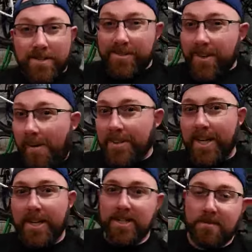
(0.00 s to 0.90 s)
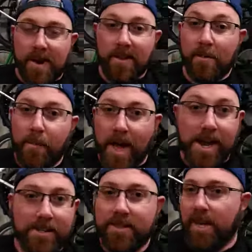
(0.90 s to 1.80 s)
So obviously it does depend on the
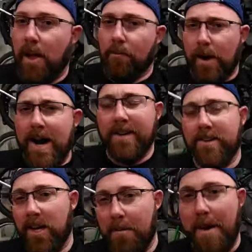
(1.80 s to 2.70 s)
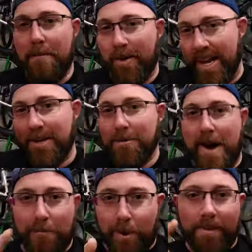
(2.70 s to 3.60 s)
bike and the style of riding a little bit, but I
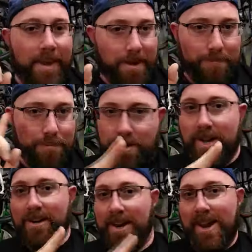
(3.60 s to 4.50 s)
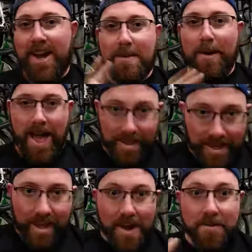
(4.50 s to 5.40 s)
do have one that I put on any
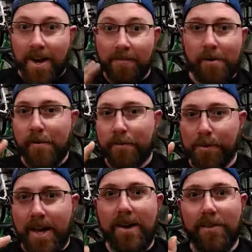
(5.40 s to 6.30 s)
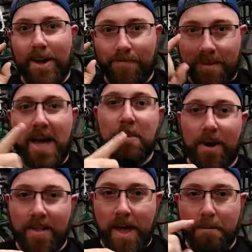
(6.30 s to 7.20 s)
bike that I have an uncomfortable saddle on. I
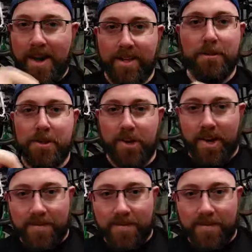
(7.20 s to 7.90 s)
put it on that bike. Let me show